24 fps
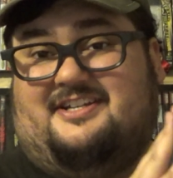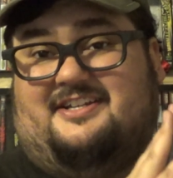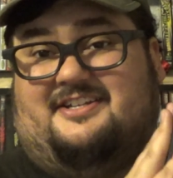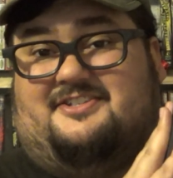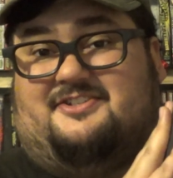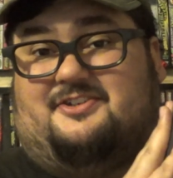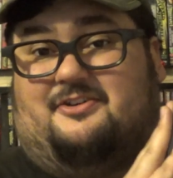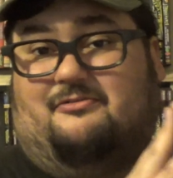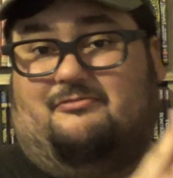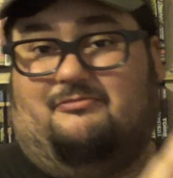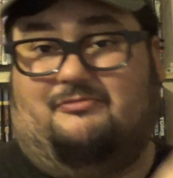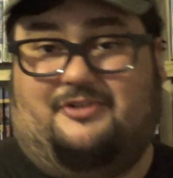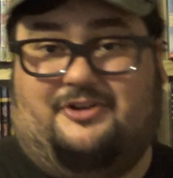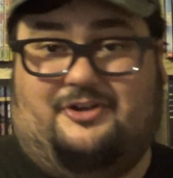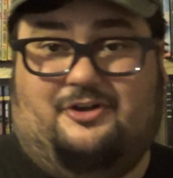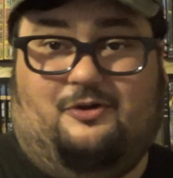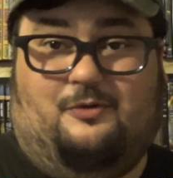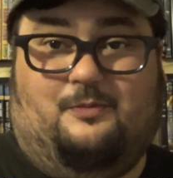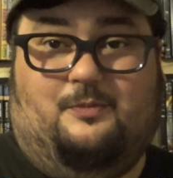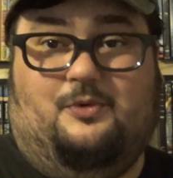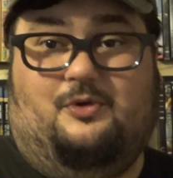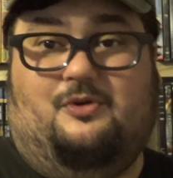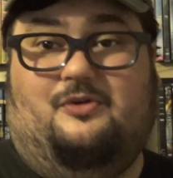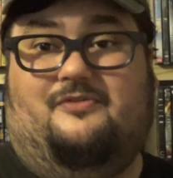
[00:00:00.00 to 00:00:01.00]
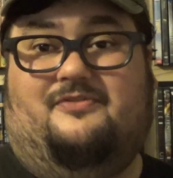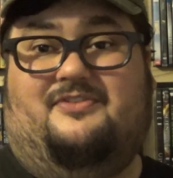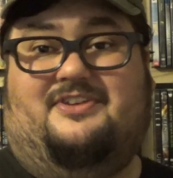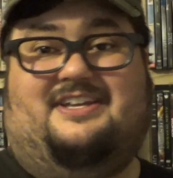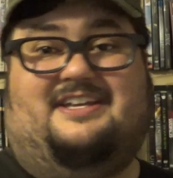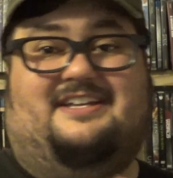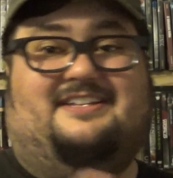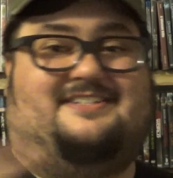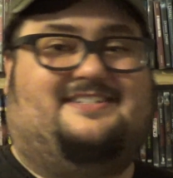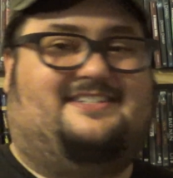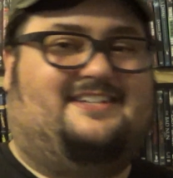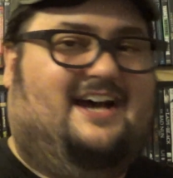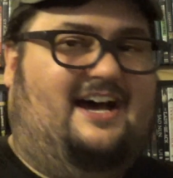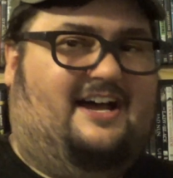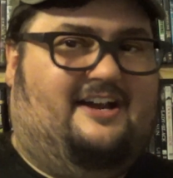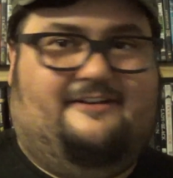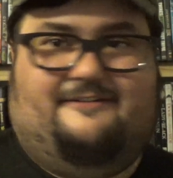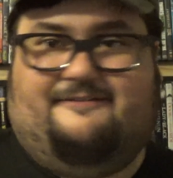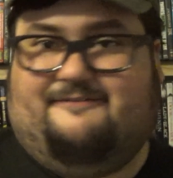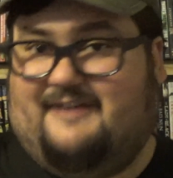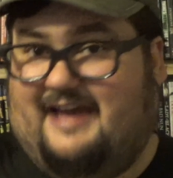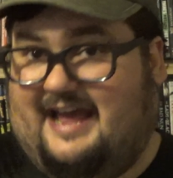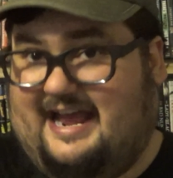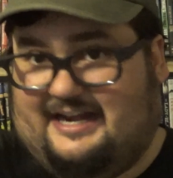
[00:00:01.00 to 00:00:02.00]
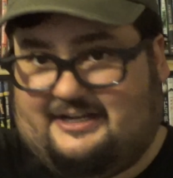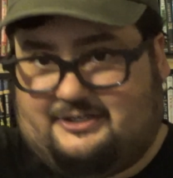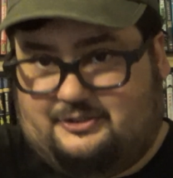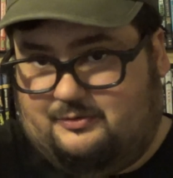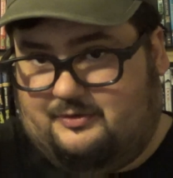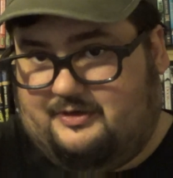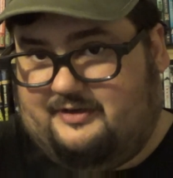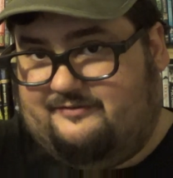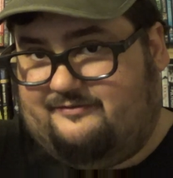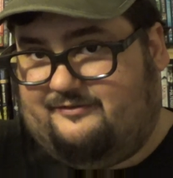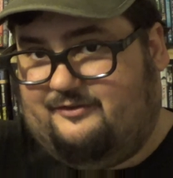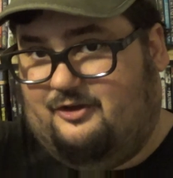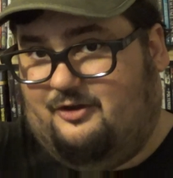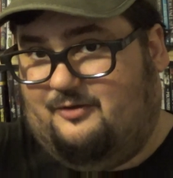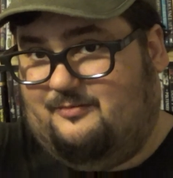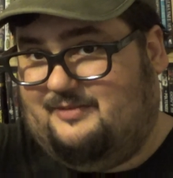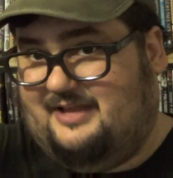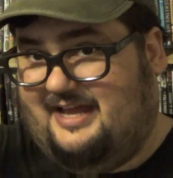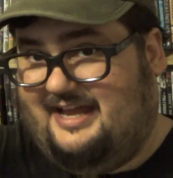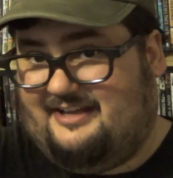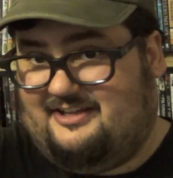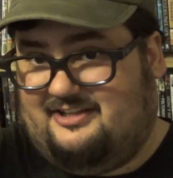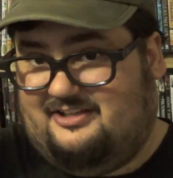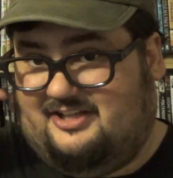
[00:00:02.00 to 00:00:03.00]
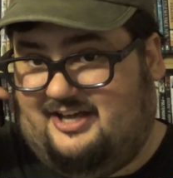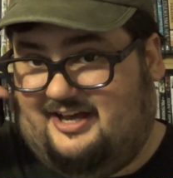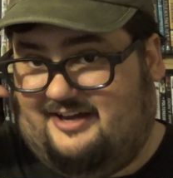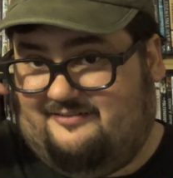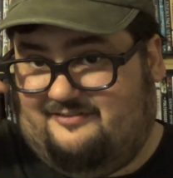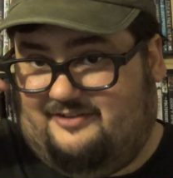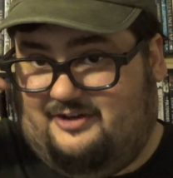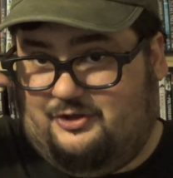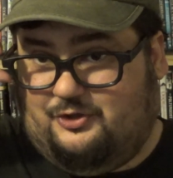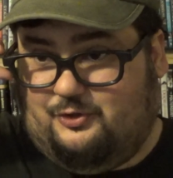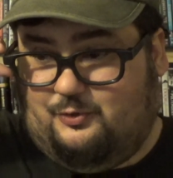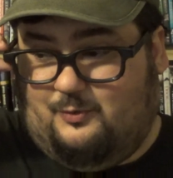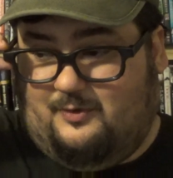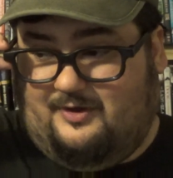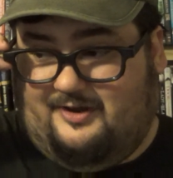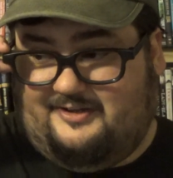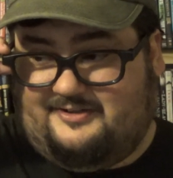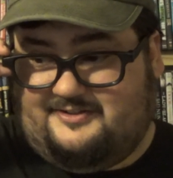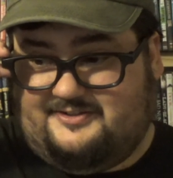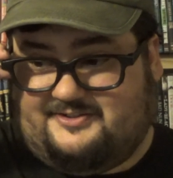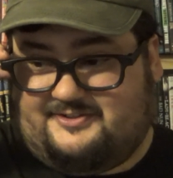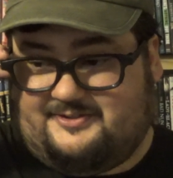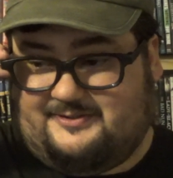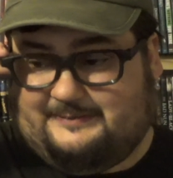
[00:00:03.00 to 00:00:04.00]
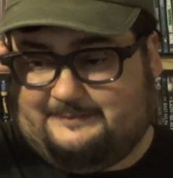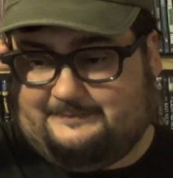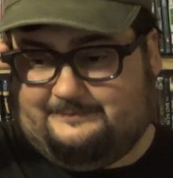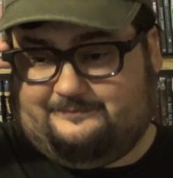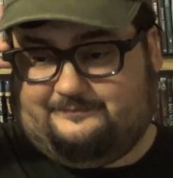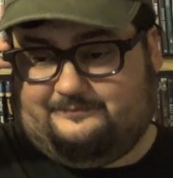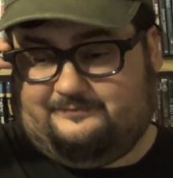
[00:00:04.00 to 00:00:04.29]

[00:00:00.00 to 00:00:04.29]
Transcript: it's a real movie, it's not a factory film like a lot of other ones.